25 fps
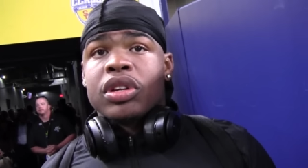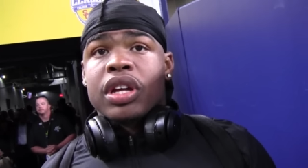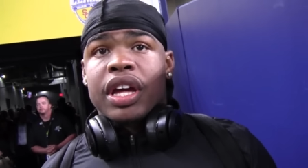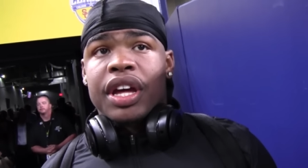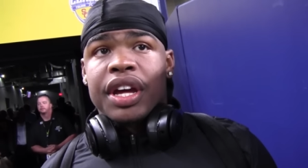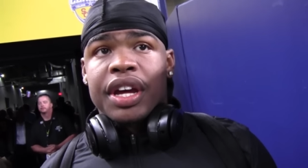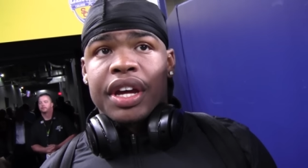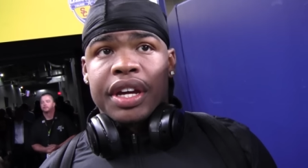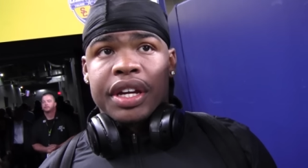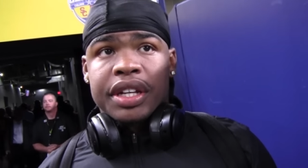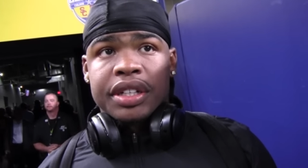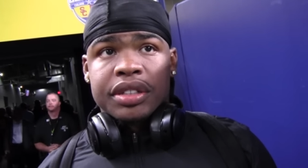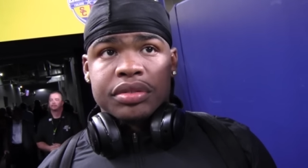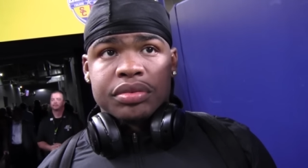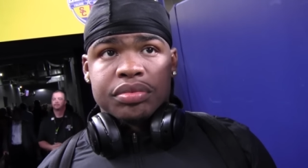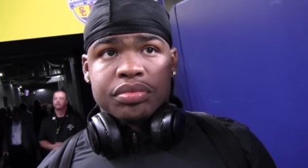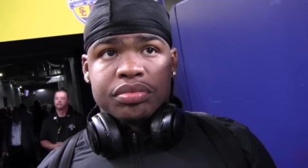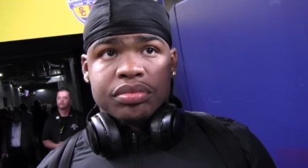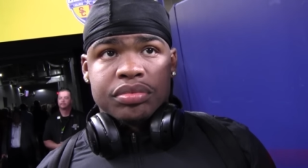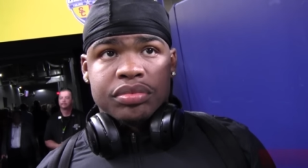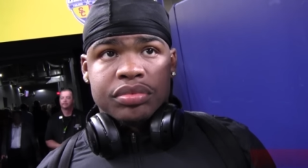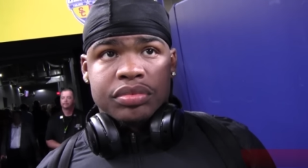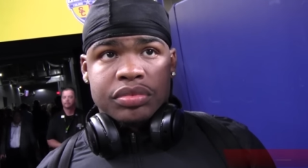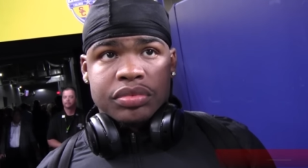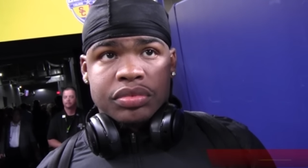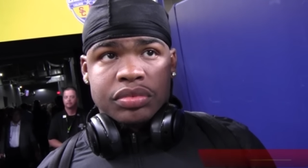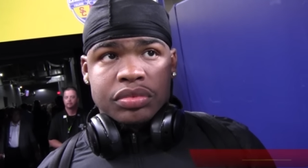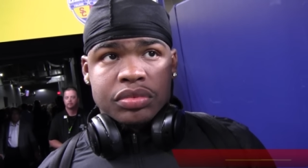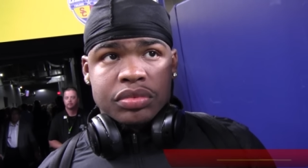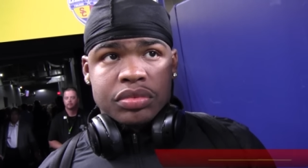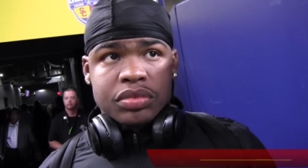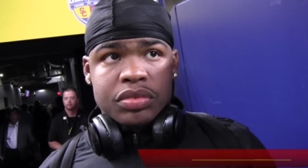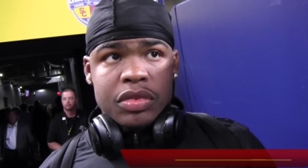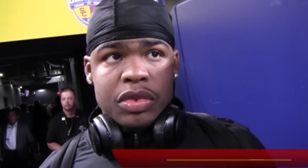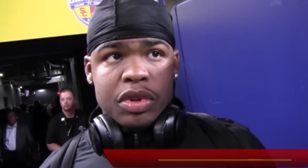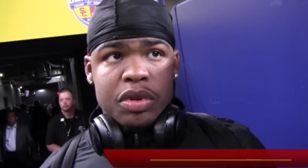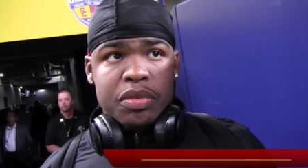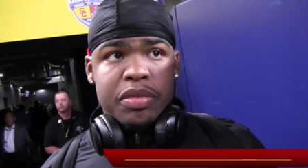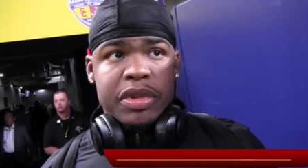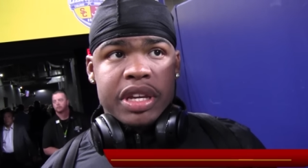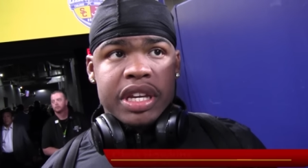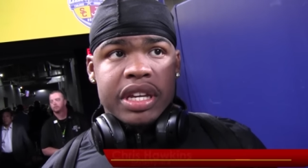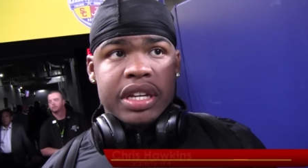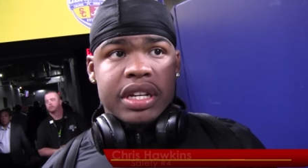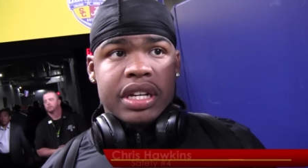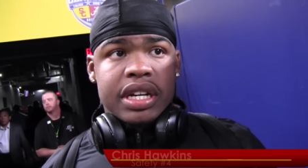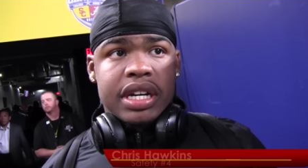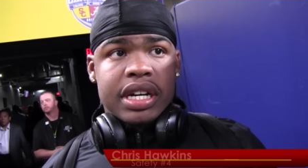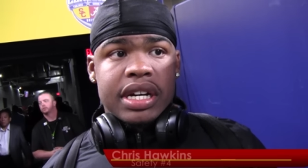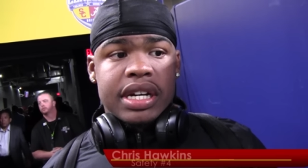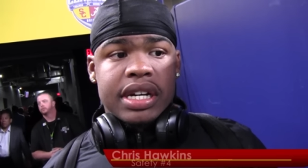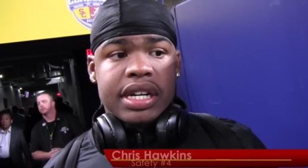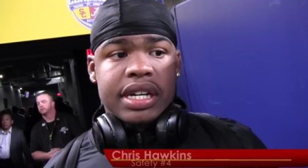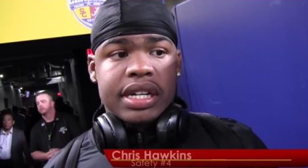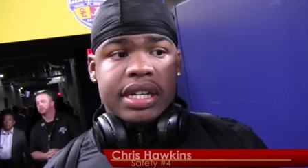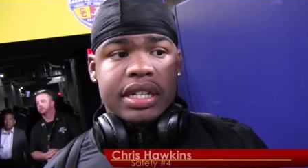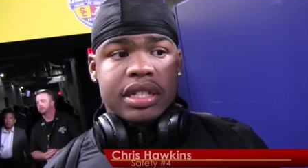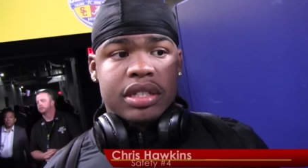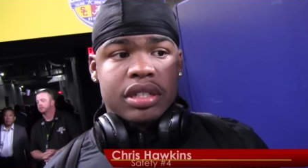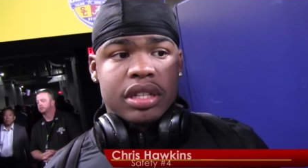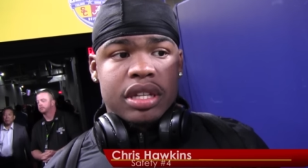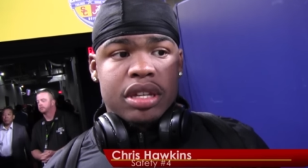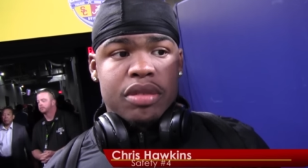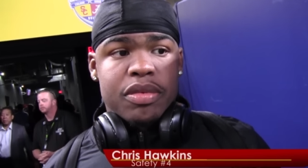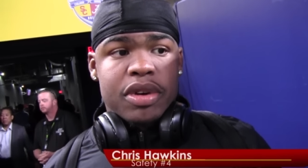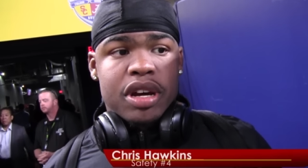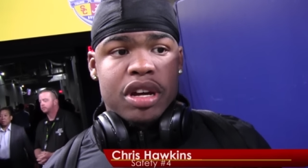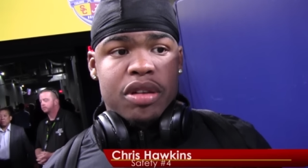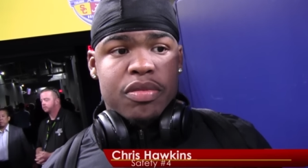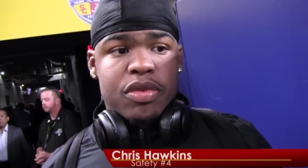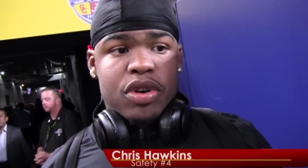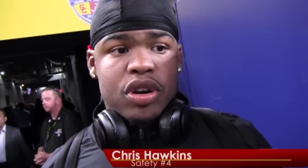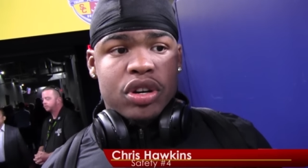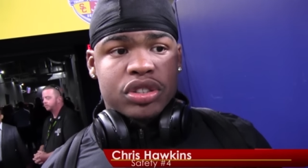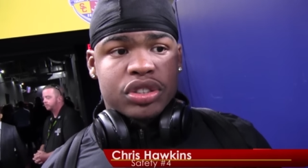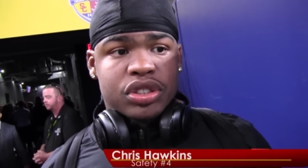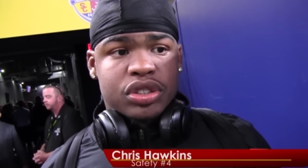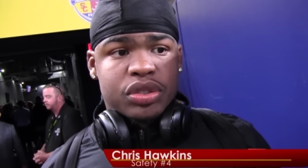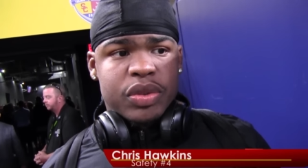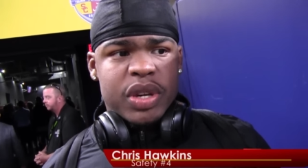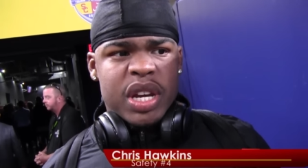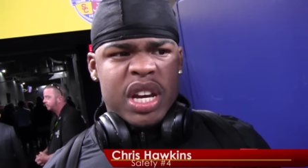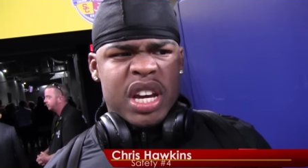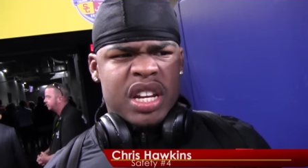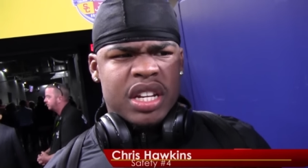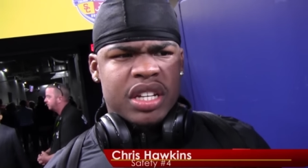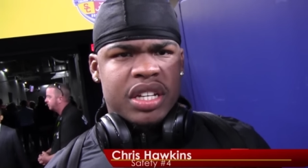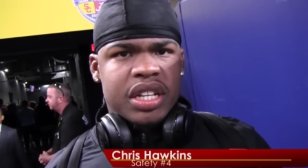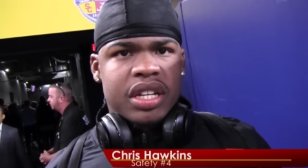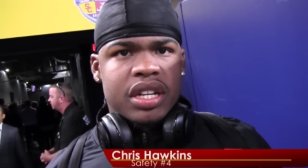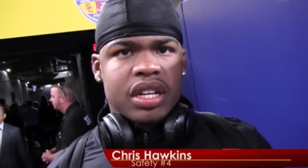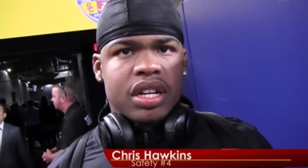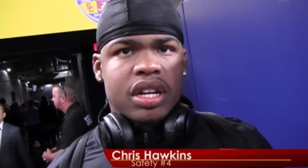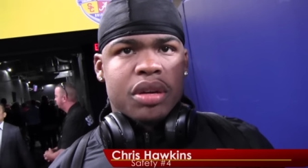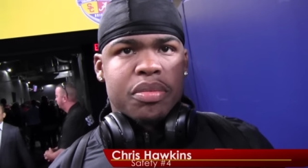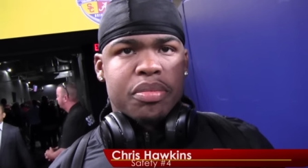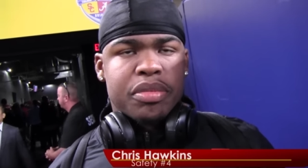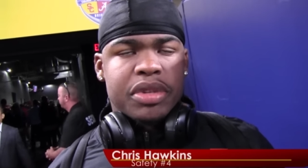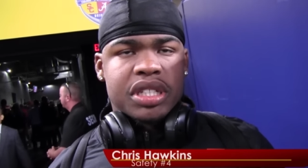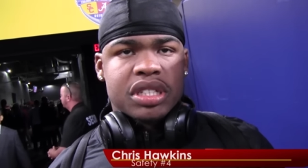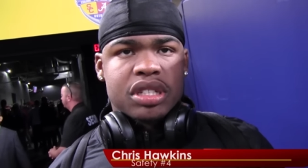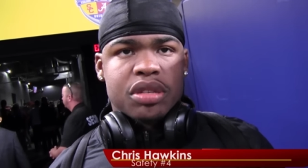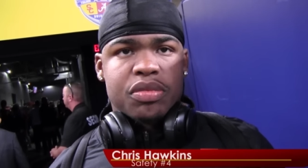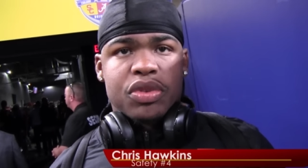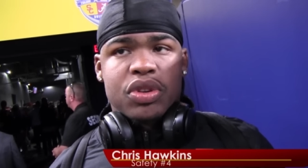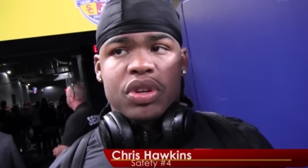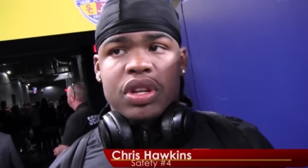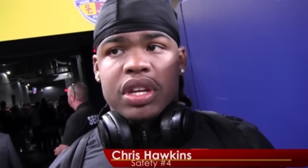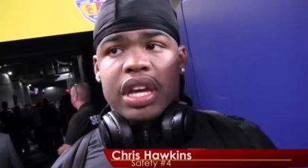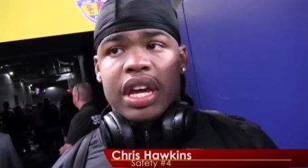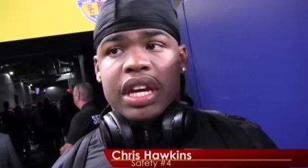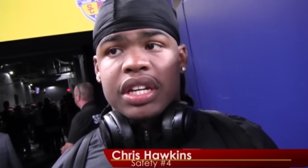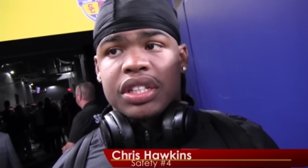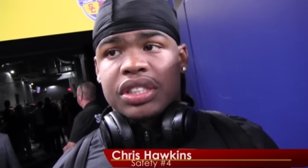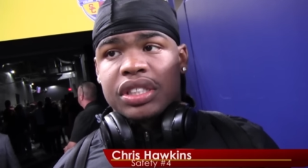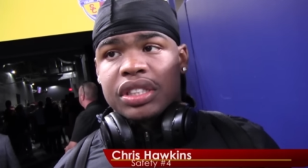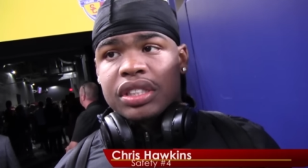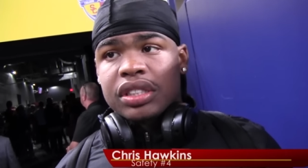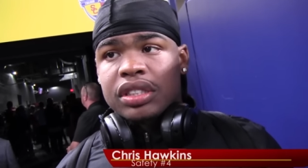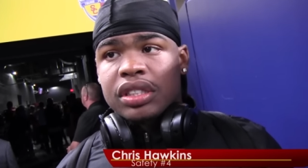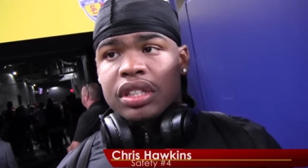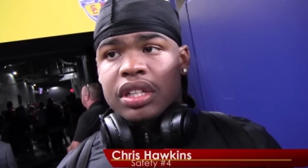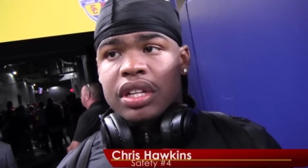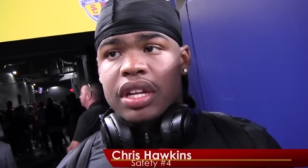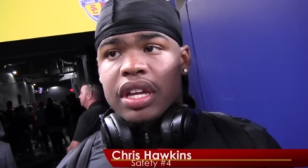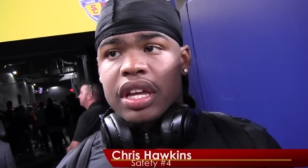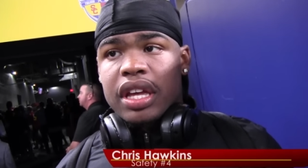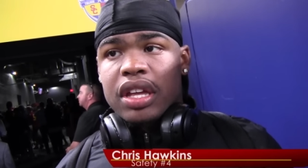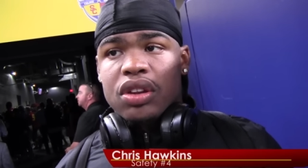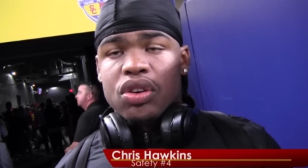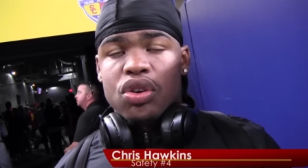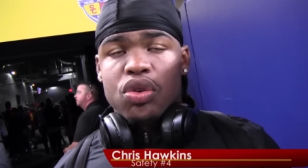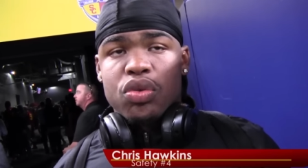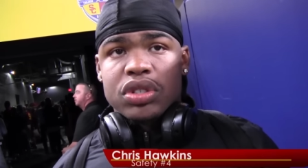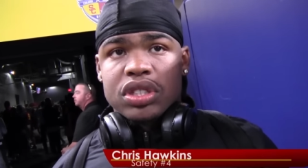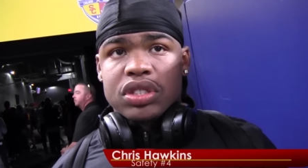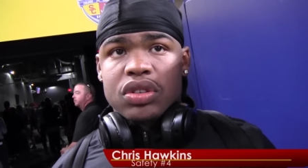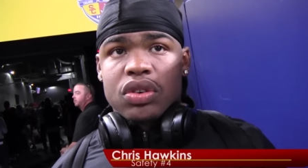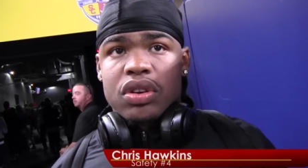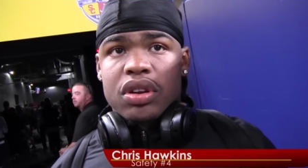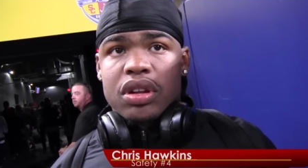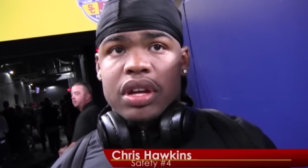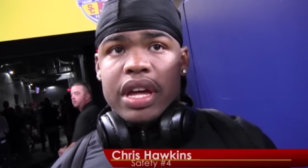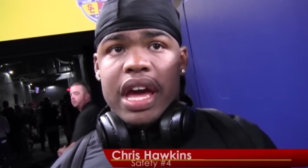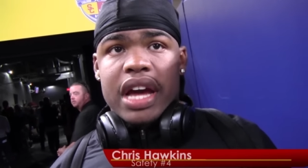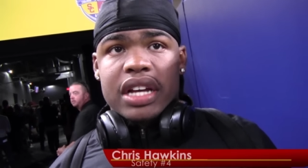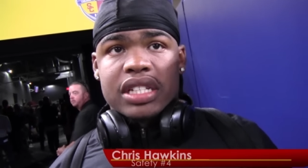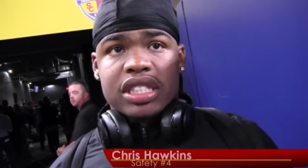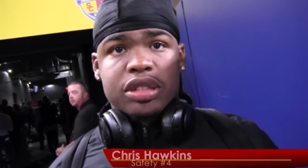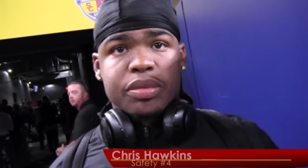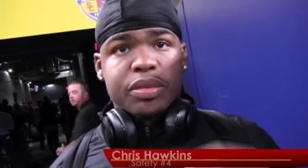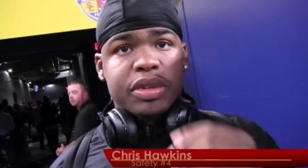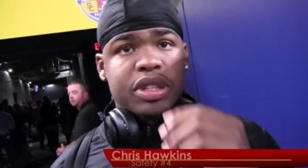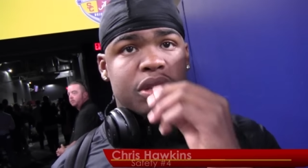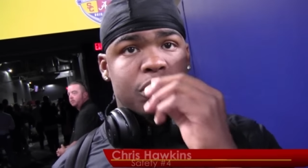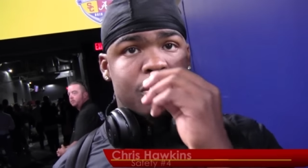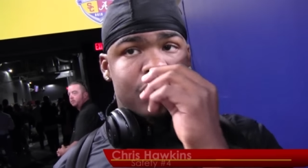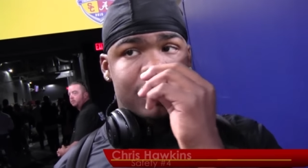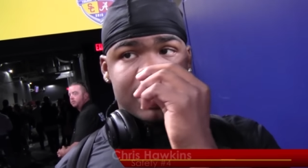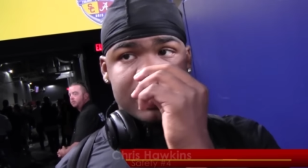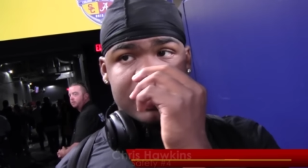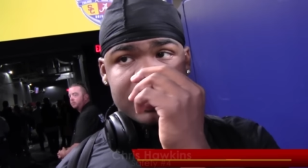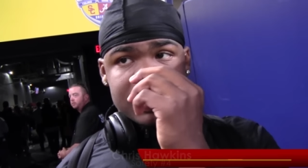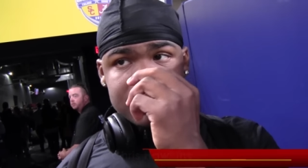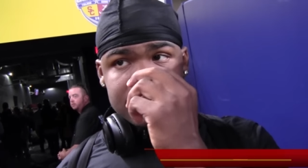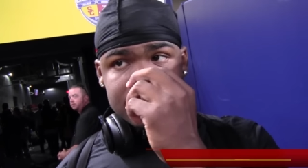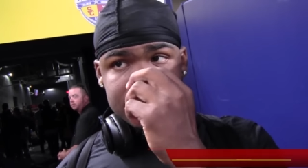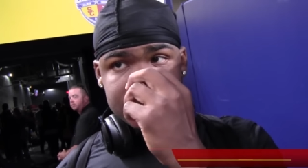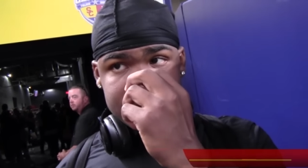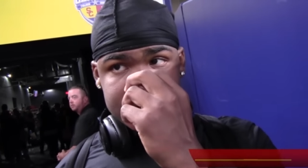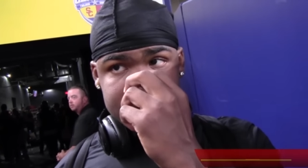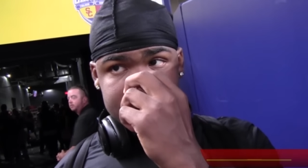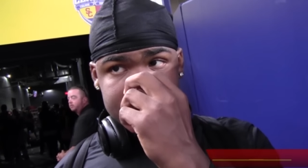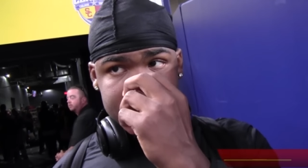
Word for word: and me and Iman Marshall, we had a miscommunication in who was going to actually be the blitzer.